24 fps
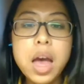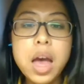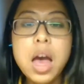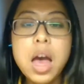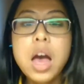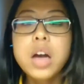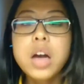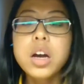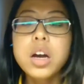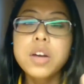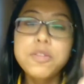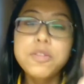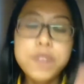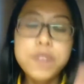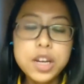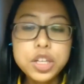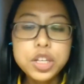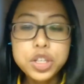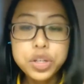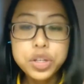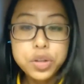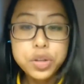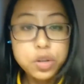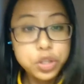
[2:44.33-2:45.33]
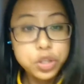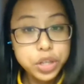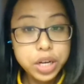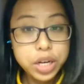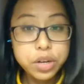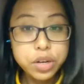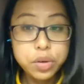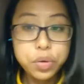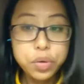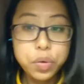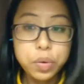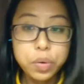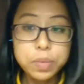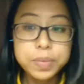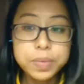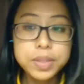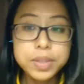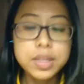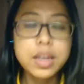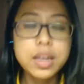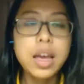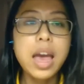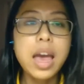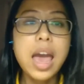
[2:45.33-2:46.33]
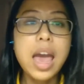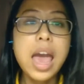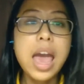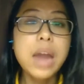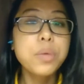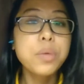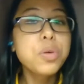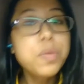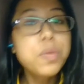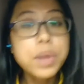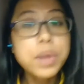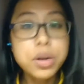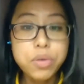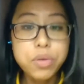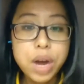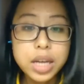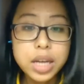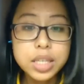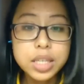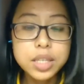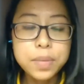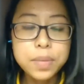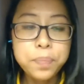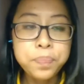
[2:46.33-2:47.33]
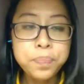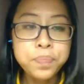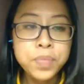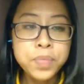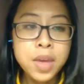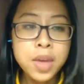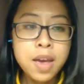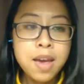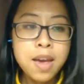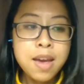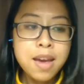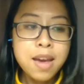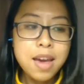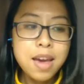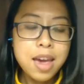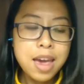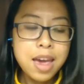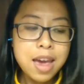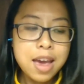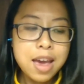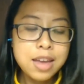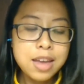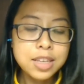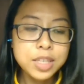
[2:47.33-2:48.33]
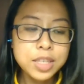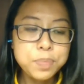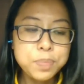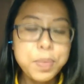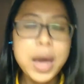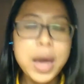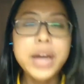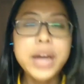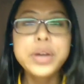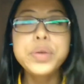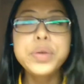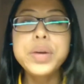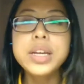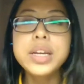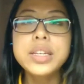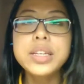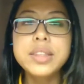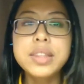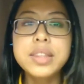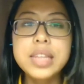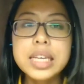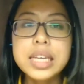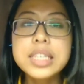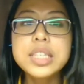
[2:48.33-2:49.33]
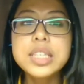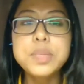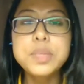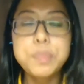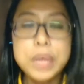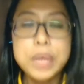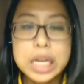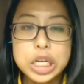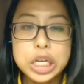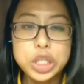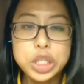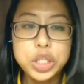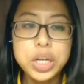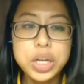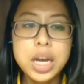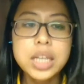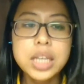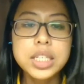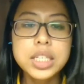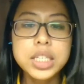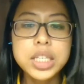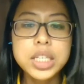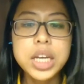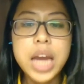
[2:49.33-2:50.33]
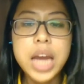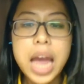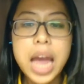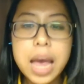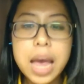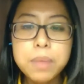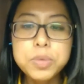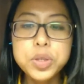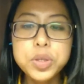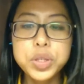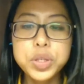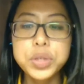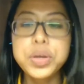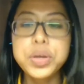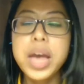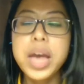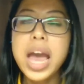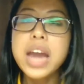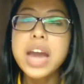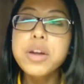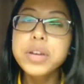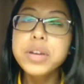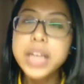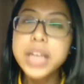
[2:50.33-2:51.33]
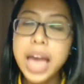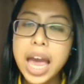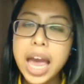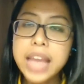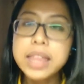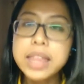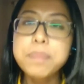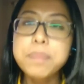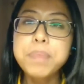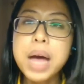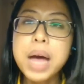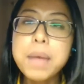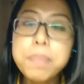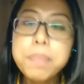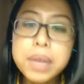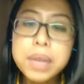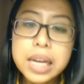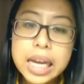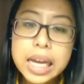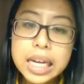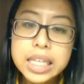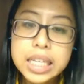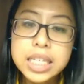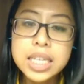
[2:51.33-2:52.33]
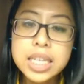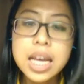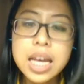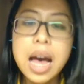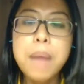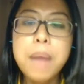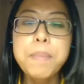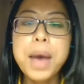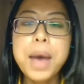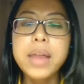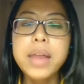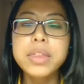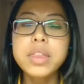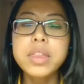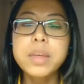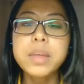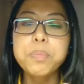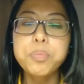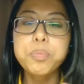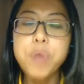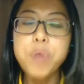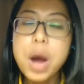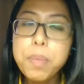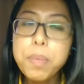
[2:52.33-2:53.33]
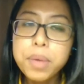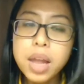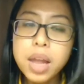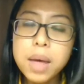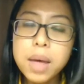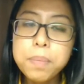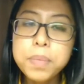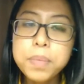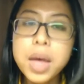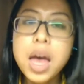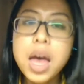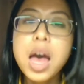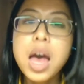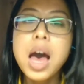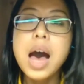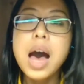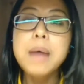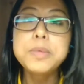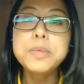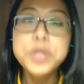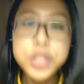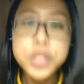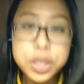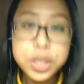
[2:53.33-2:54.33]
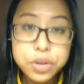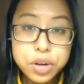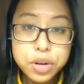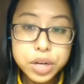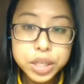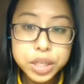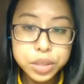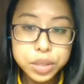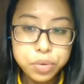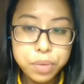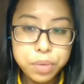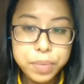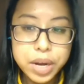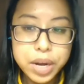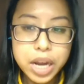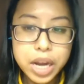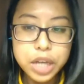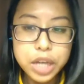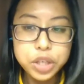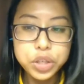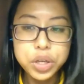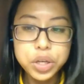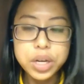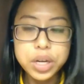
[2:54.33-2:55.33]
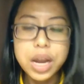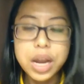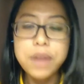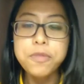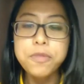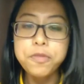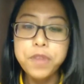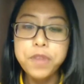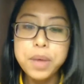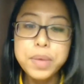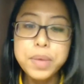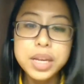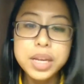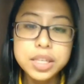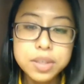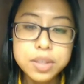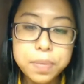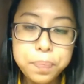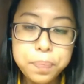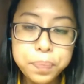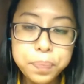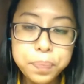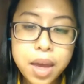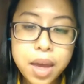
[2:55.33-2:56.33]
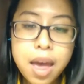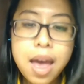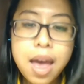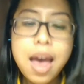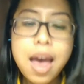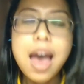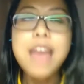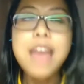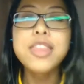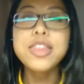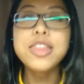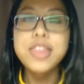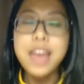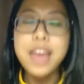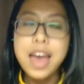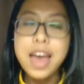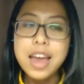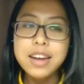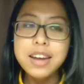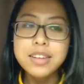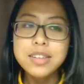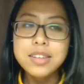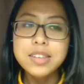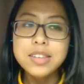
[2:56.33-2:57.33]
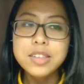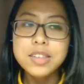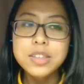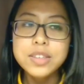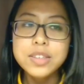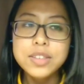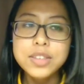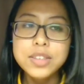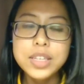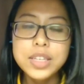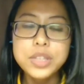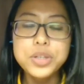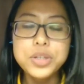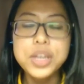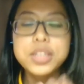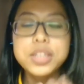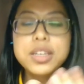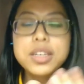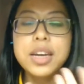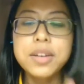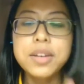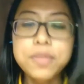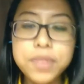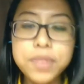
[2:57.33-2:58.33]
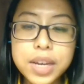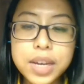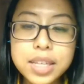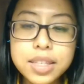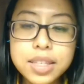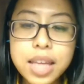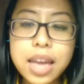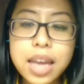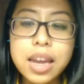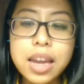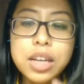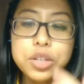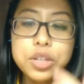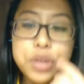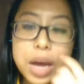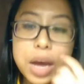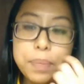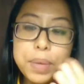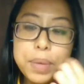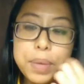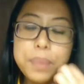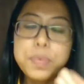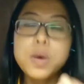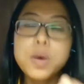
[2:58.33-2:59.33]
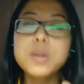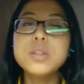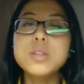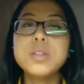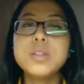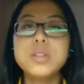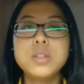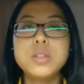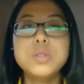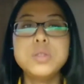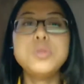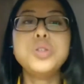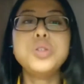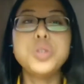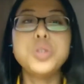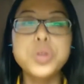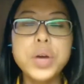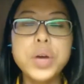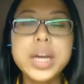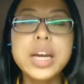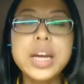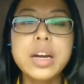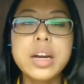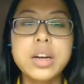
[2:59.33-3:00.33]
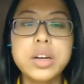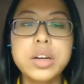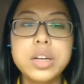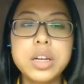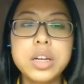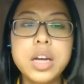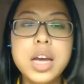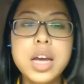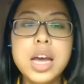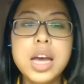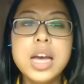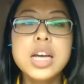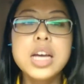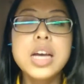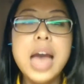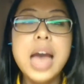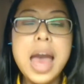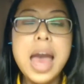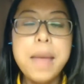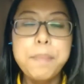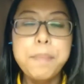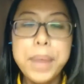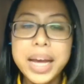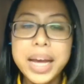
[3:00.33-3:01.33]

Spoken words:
conventional gender norms, and women's rights. And by doing this speech, she aims to educate the public about the problem of gender discrimination and feminism. And then she tried to convince and attract people to join her and make